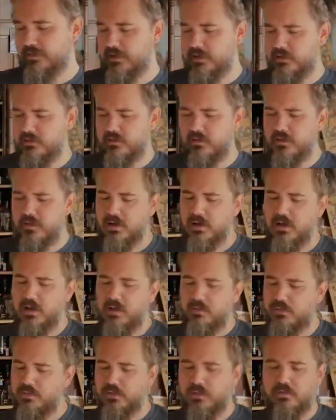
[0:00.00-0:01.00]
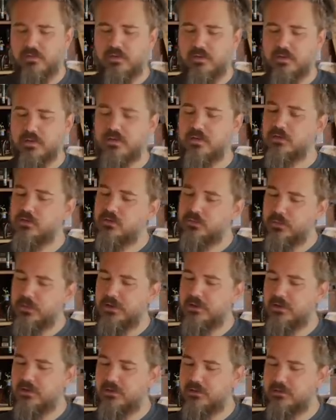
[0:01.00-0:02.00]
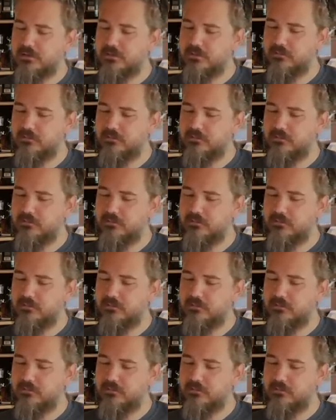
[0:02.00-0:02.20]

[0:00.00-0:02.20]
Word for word: then like the sweetness.